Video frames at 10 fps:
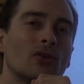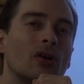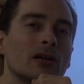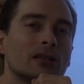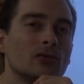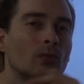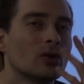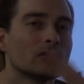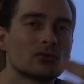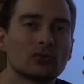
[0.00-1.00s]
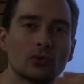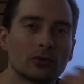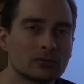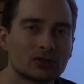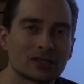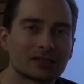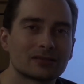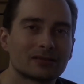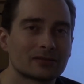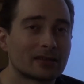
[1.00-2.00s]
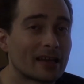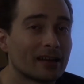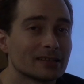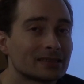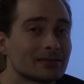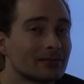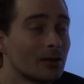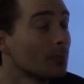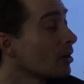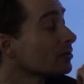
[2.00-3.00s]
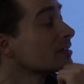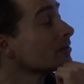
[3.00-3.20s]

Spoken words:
or you want to just tell us about